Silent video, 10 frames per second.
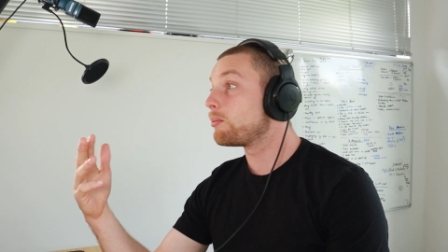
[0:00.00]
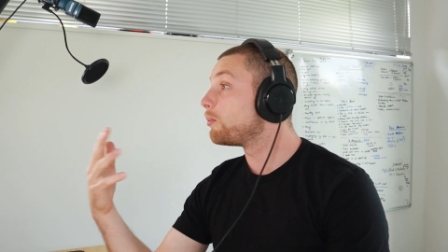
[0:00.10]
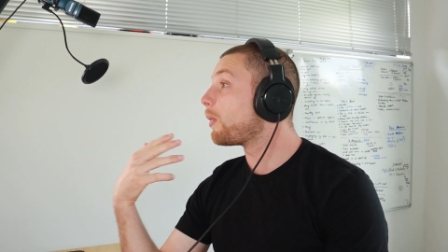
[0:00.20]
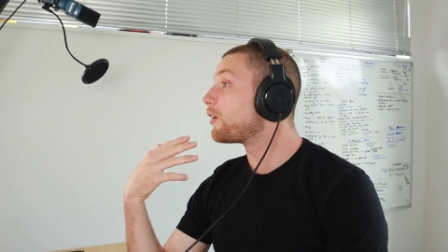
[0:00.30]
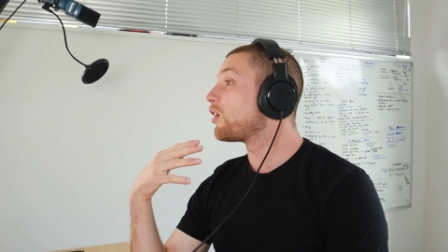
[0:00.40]

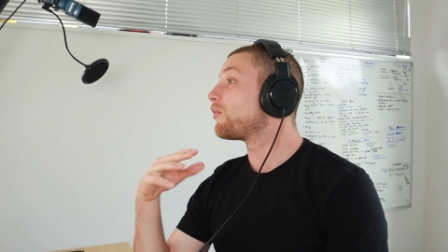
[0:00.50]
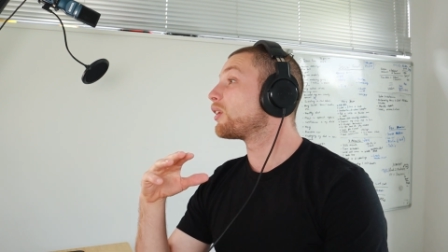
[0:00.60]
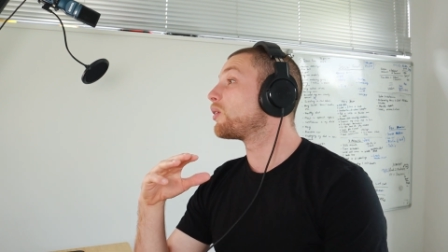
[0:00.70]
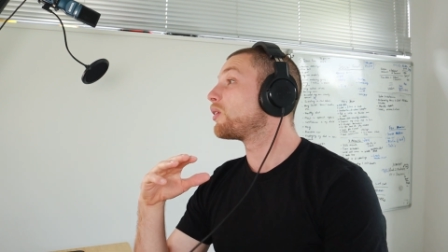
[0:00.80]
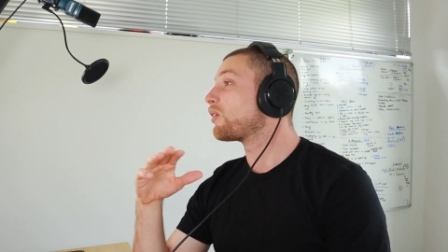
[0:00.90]
myself
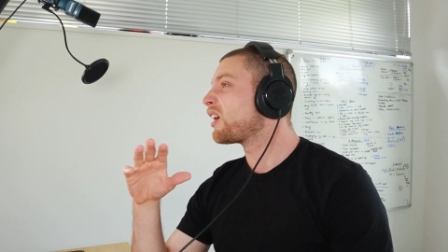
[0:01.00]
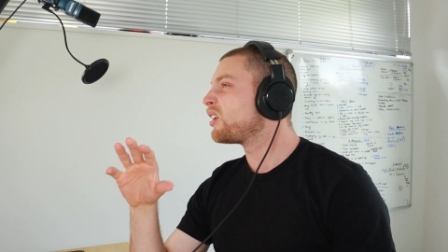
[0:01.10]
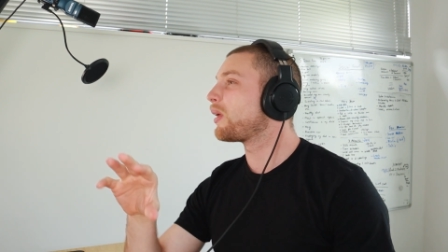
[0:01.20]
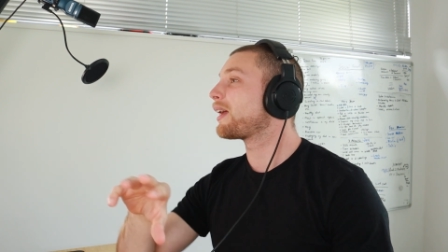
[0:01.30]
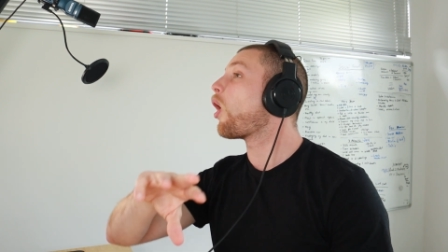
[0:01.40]
included, right,
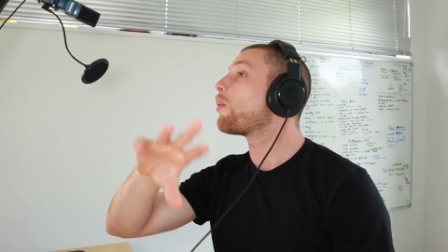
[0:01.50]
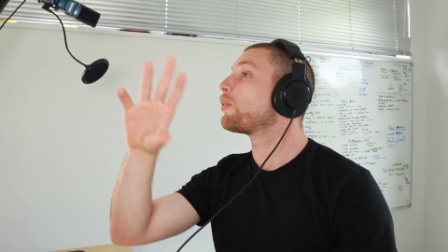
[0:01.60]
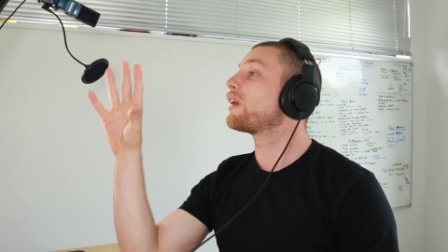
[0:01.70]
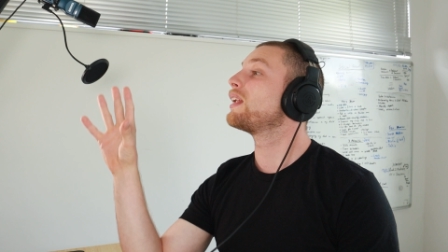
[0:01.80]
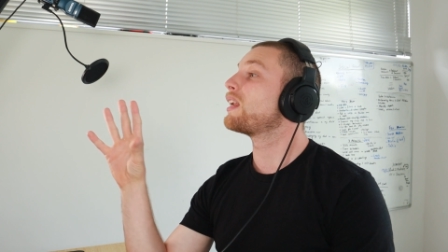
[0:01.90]
who like
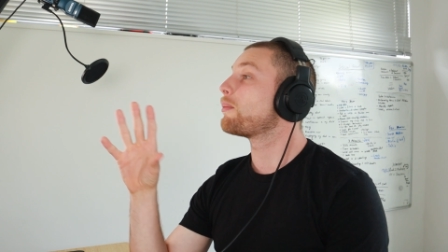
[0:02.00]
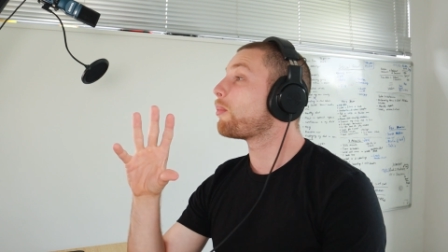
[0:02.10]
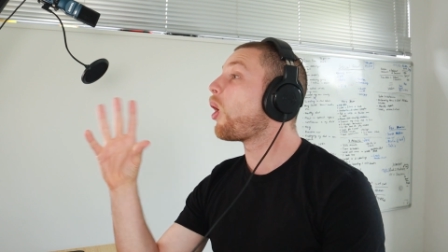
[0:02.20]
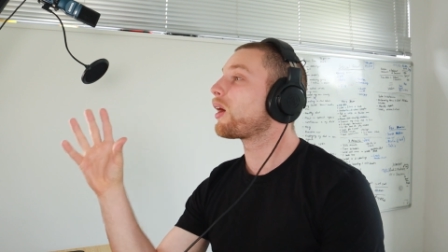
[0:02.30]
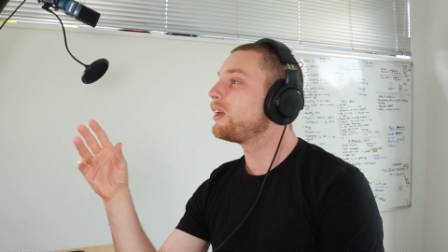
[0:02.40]
operate in a
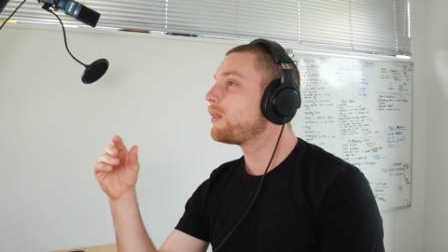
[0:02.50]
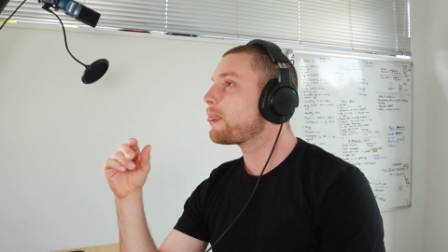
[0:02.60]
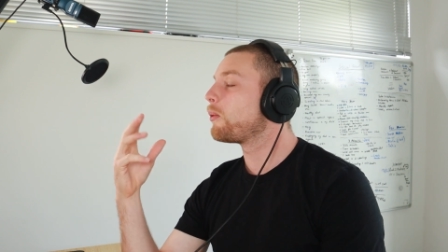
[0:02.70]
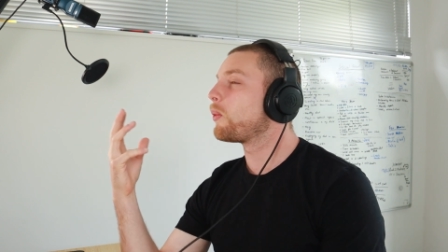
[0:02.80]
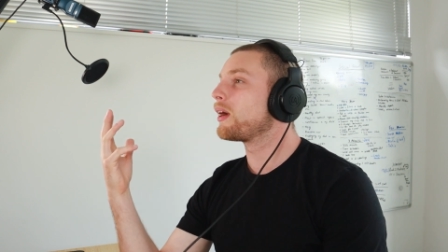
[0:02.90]
pocket
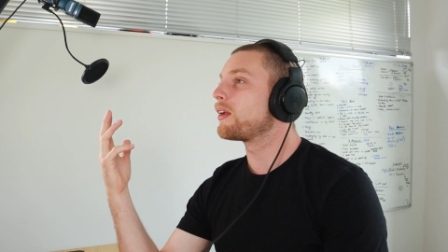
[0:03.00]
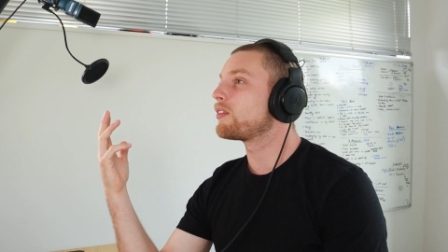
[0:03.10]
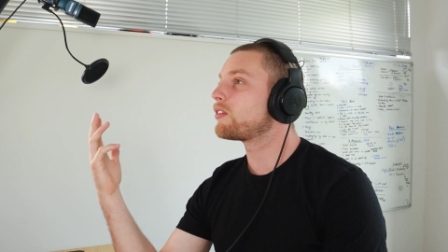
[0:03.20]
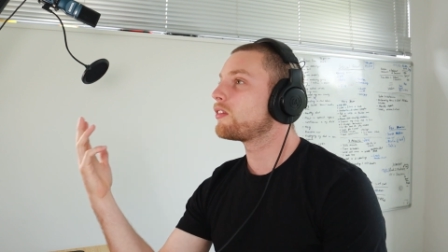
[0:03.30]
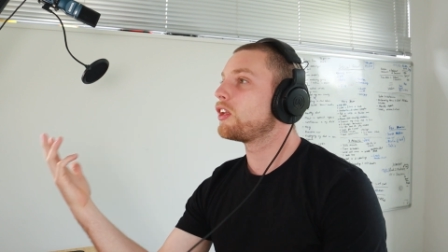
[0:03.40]
where
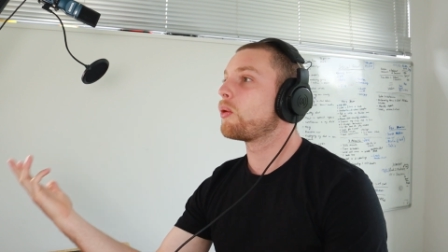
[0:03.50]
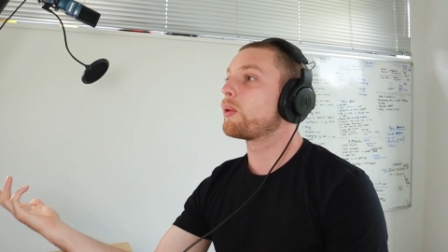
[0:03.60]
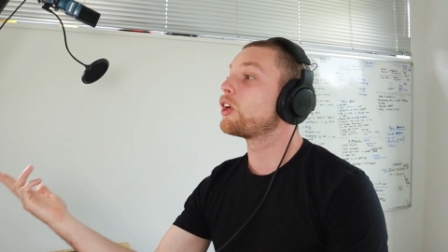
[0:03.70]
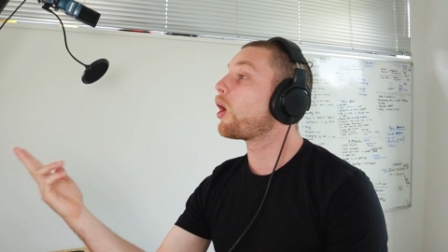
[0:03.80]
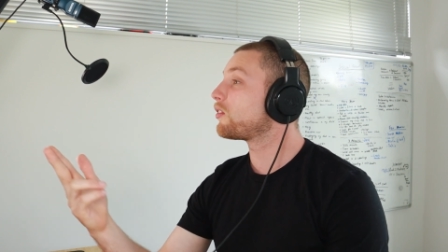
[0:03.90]
it's, you know,
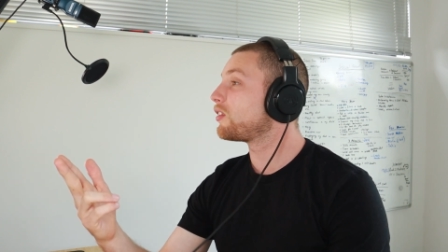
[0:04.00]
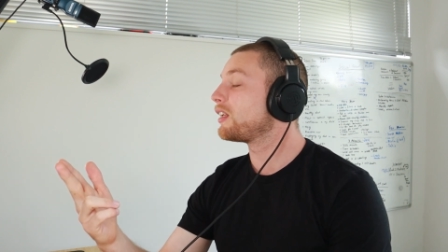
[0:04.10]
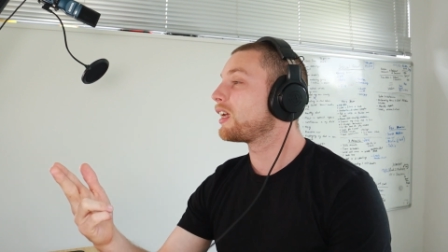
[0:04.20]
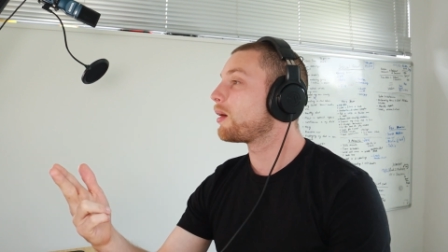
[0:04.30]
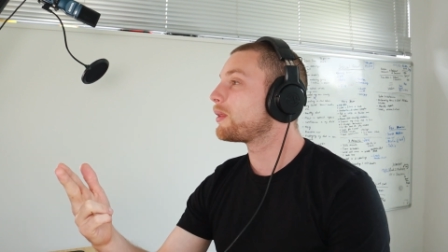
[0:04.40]
we're not
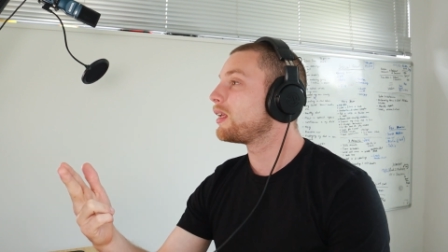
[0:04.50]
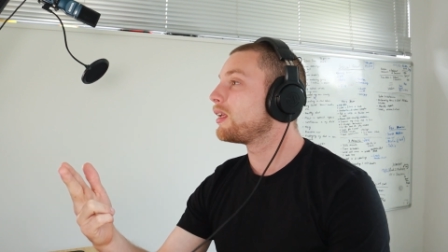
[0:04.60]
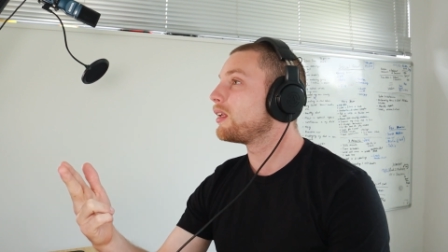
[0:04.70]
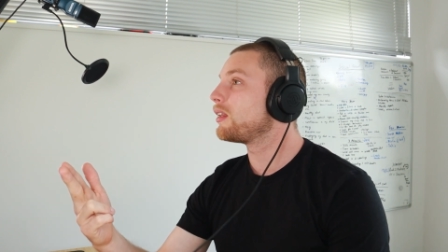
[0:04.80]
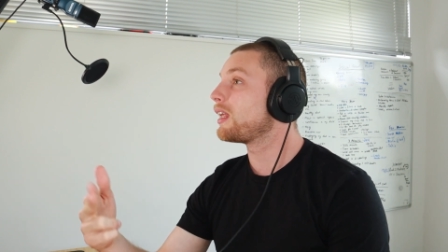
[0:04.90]
syncing up
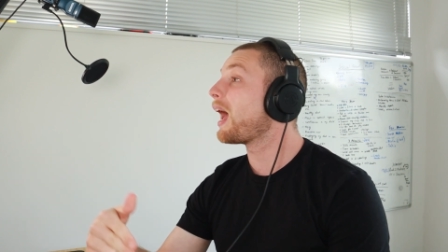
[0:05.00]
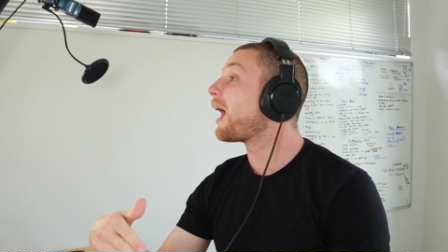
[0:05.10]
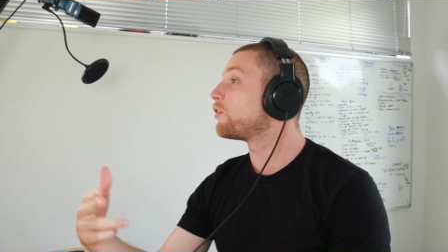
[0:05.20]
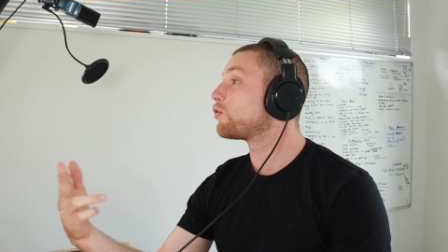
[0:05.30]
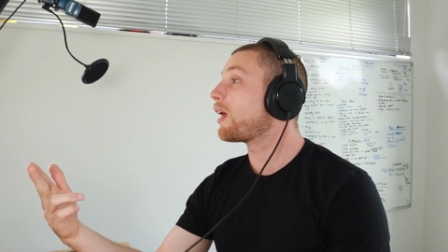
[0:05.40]
the
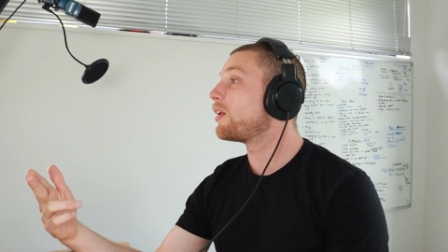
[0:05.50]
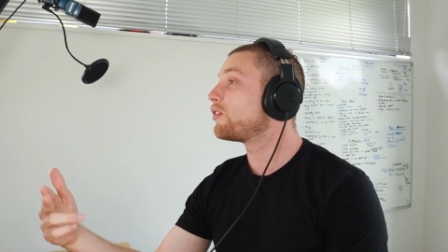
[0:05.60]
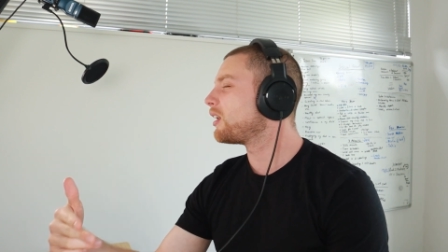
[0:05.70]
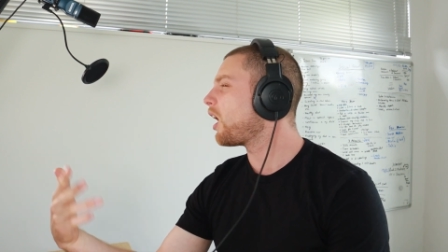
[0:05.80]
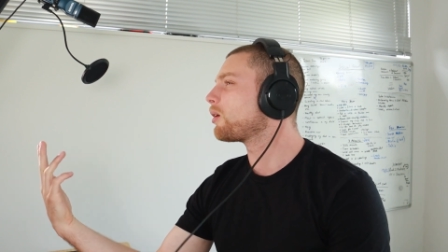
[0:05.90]
ad
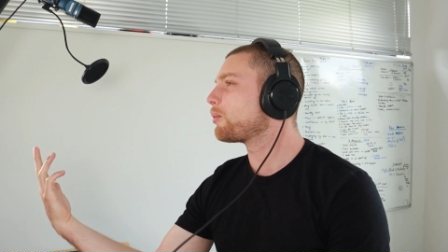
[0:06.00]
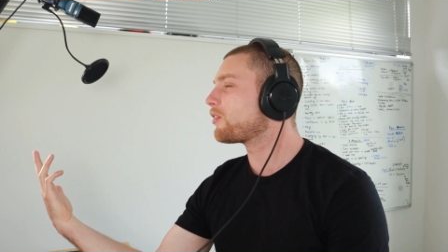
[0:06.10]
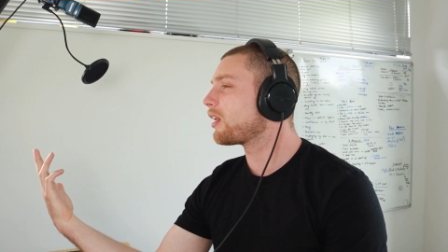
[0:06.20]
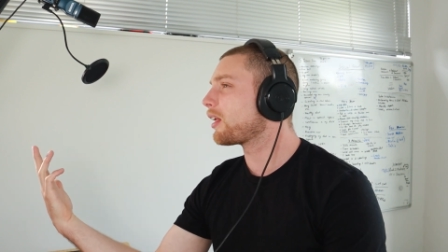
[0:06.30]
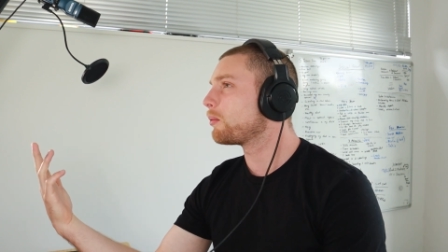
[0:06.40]
strategy, and
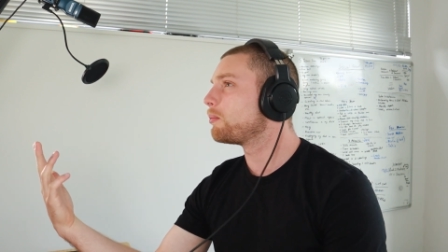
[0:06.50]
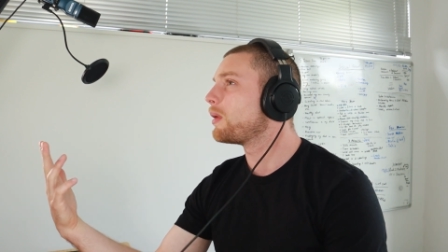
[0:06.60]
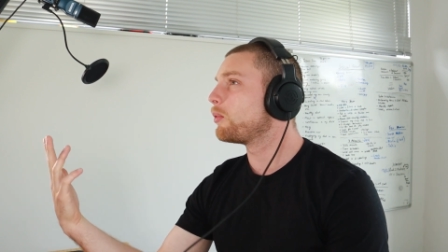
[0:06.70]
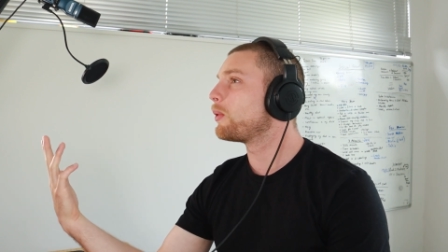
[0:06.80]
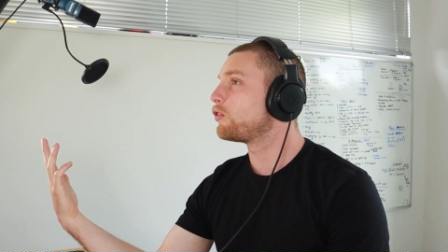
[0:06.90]
100% like
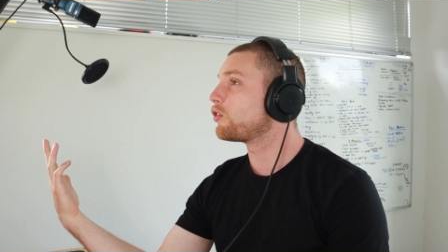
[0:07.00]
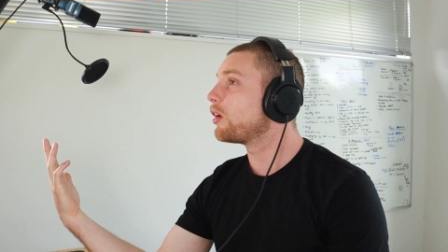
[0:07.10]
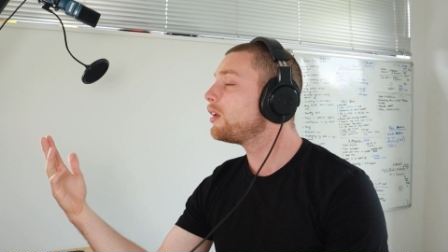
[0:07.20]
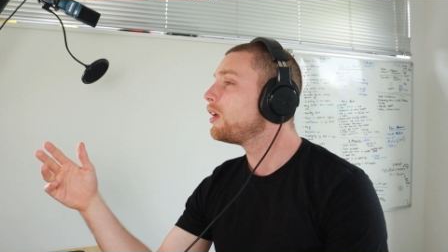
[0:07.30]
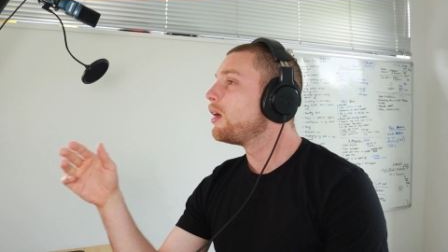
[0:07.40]
maybe we
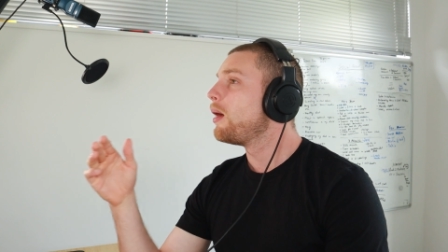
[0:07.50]
should,